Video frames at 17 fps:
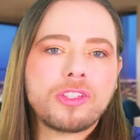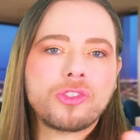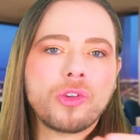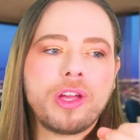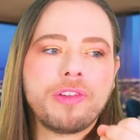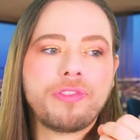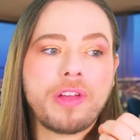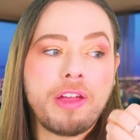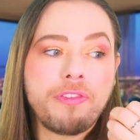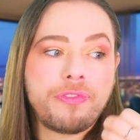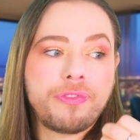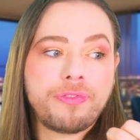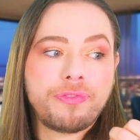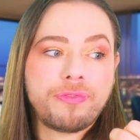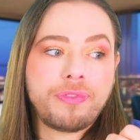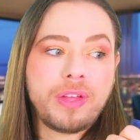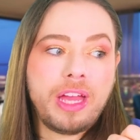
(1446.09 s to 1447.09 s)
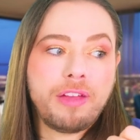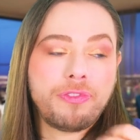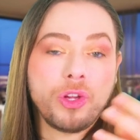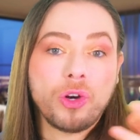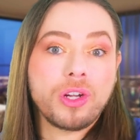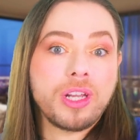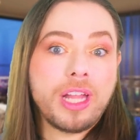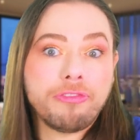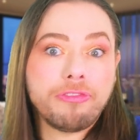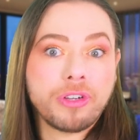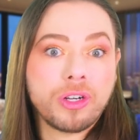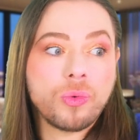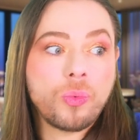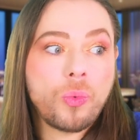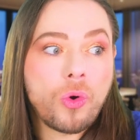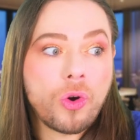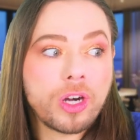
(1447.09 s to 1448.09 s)
So if if if your lover
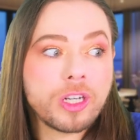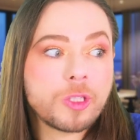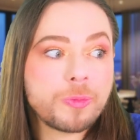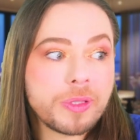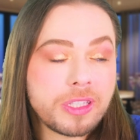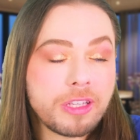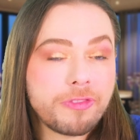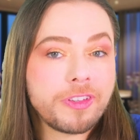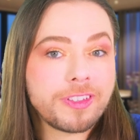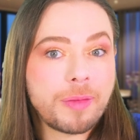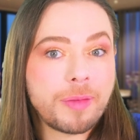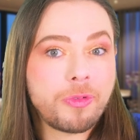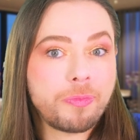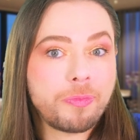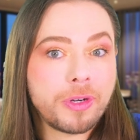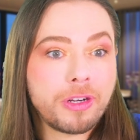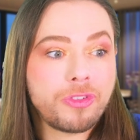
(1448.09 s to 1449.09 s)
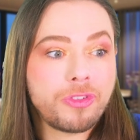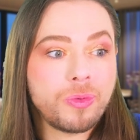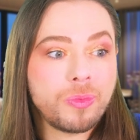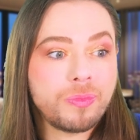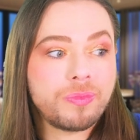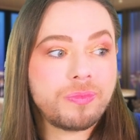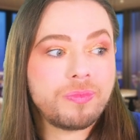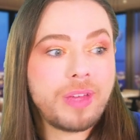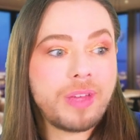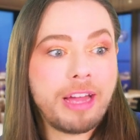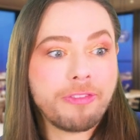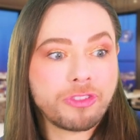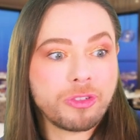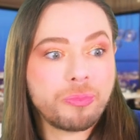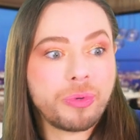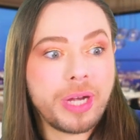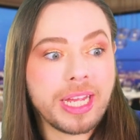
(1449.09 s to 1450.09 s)
wore a specific type of perfume
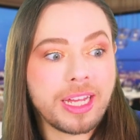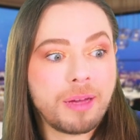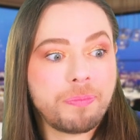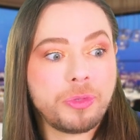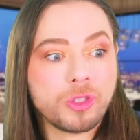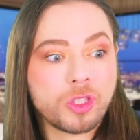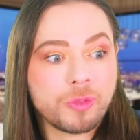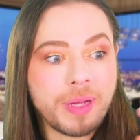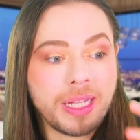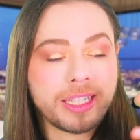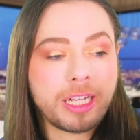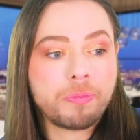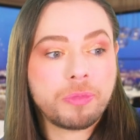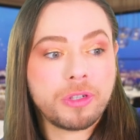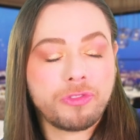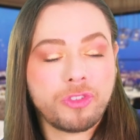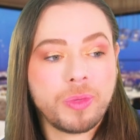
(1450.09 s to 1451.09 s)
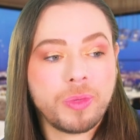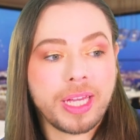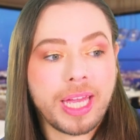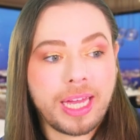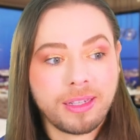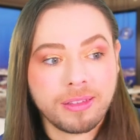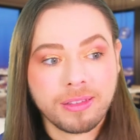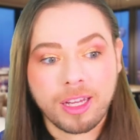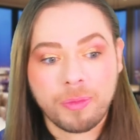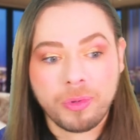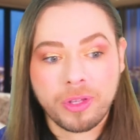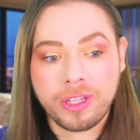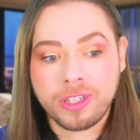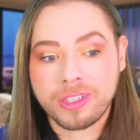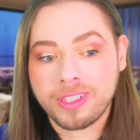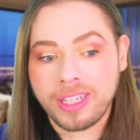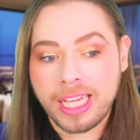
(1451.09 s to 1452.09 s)
after breakup, you smell that perfume again a couple of
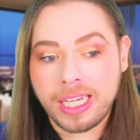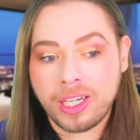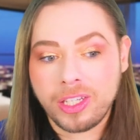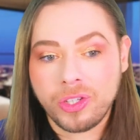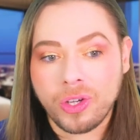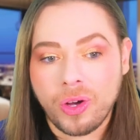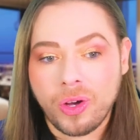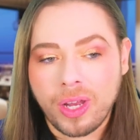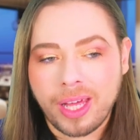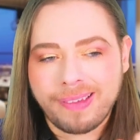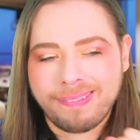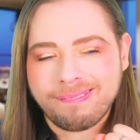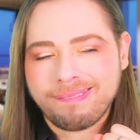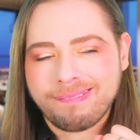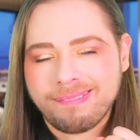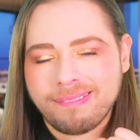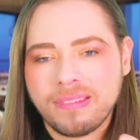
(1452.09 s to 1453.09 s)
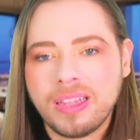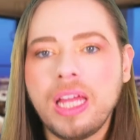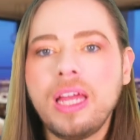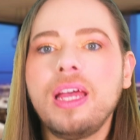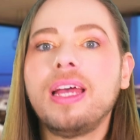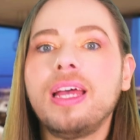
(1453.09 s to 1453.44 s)
years later and you go like, mm,